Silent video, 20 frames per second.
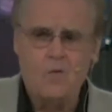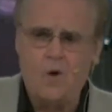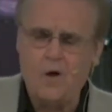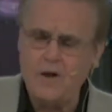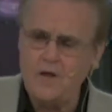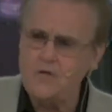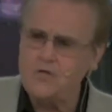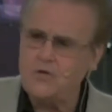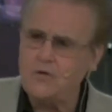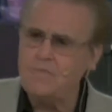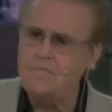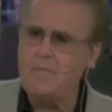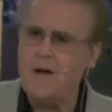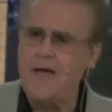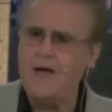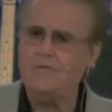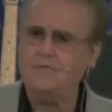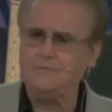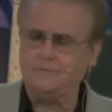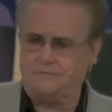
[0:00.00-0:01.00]
What is your
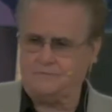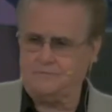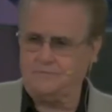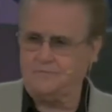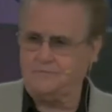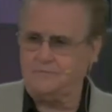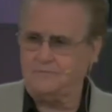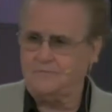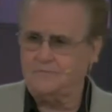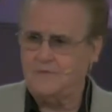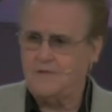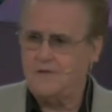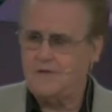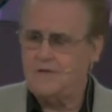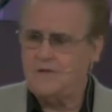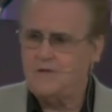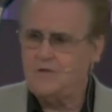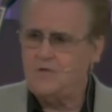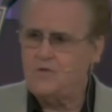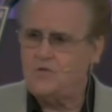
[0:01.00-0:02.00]
mountain?
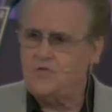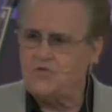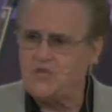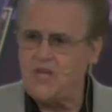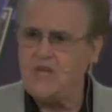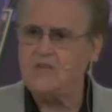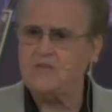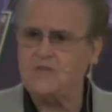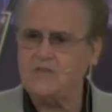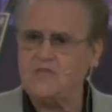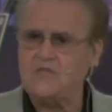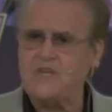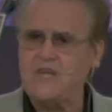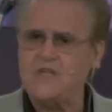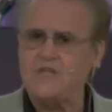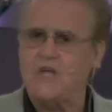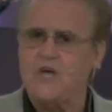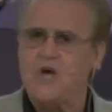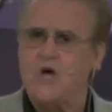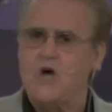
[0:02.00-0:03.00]
Jesus
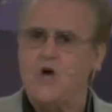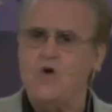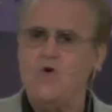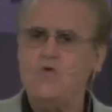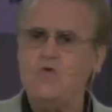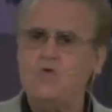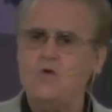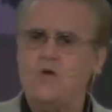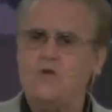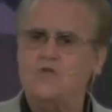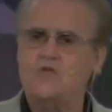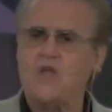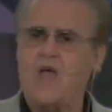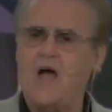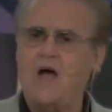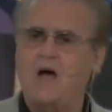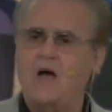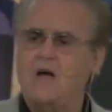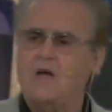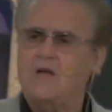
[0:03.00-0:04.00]
says, Who
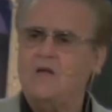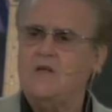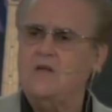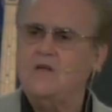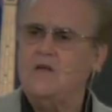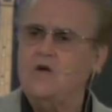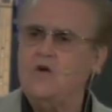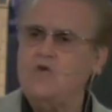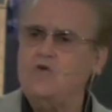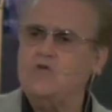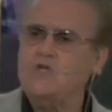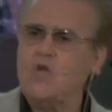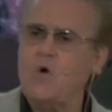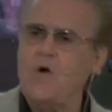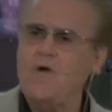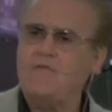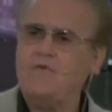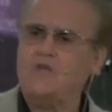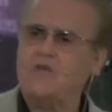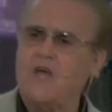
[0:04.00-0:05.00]
shall,
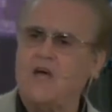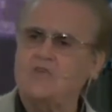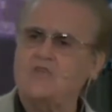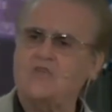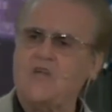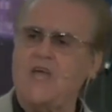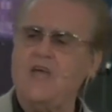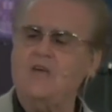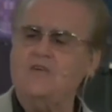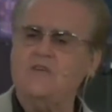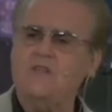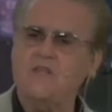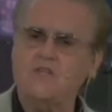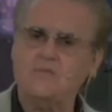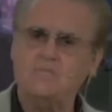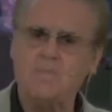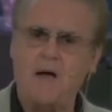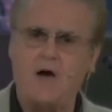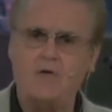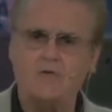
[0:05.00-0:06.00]
Whosoever shall say unto
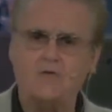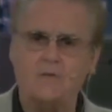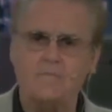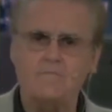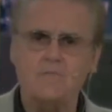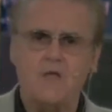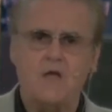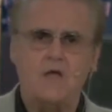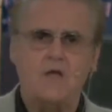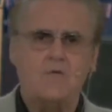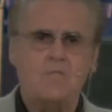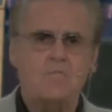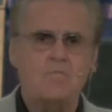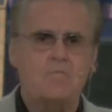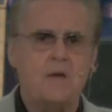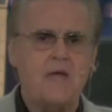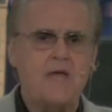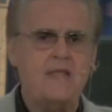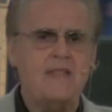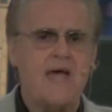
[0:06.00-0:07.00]
this mountain,
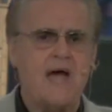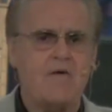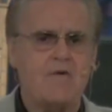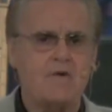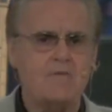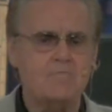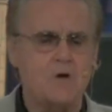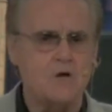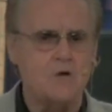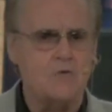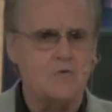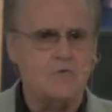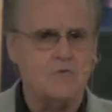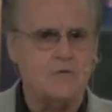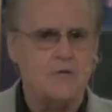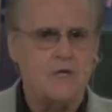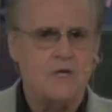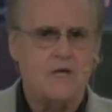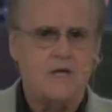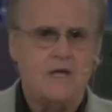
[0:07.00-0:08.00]
Be thou
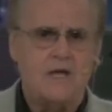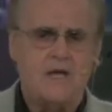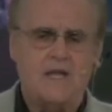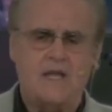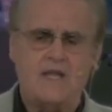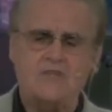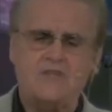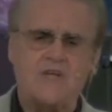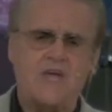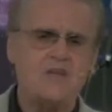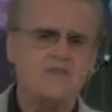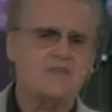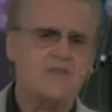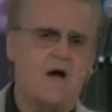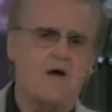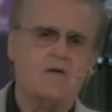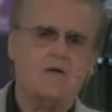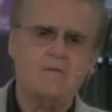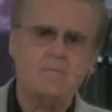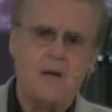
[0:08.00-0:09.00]
removed. He didn't say
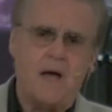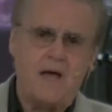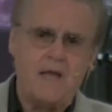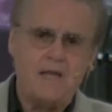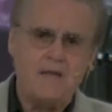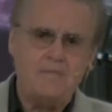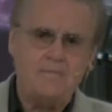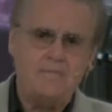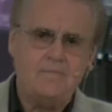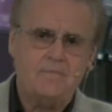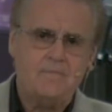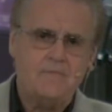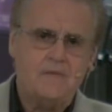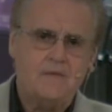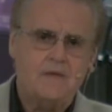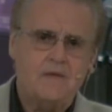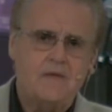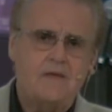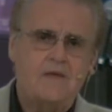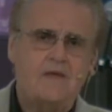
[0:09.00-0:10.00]
talk about it,
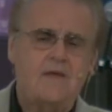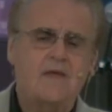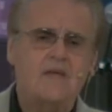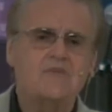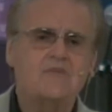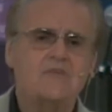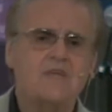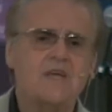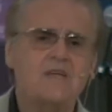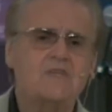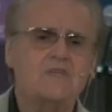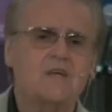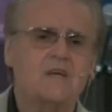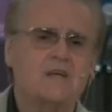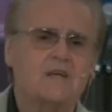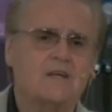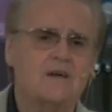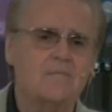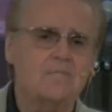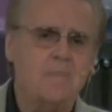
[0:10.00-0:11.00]
it says
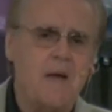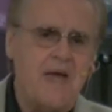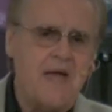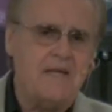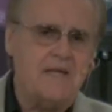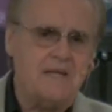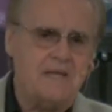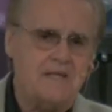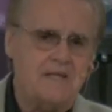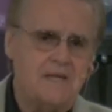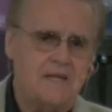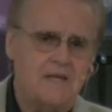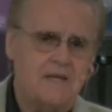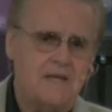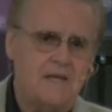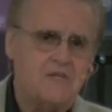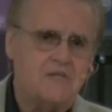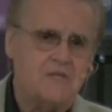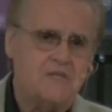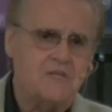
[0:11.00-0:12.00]
command it
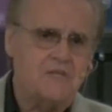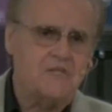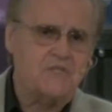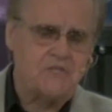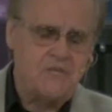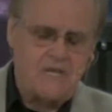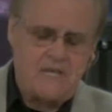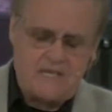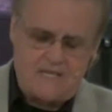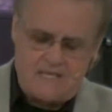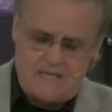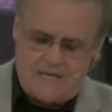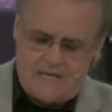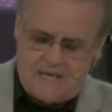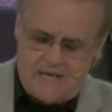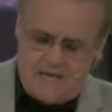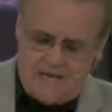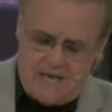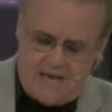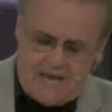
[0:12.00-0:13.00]
into the sea,
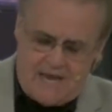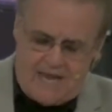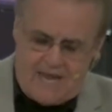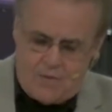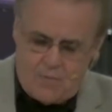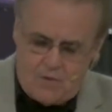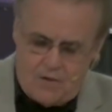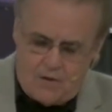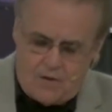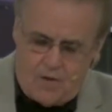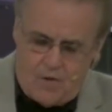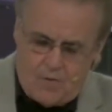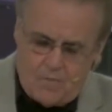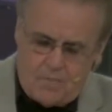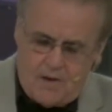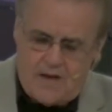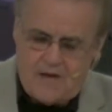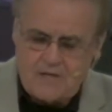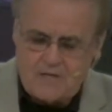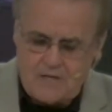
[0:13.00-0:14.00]
and it will
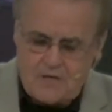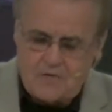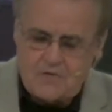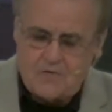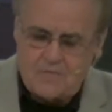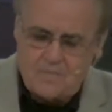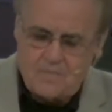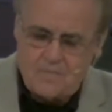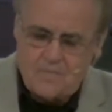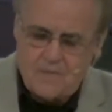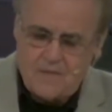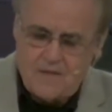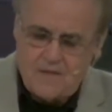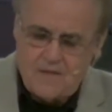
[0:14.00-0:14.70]
obey you.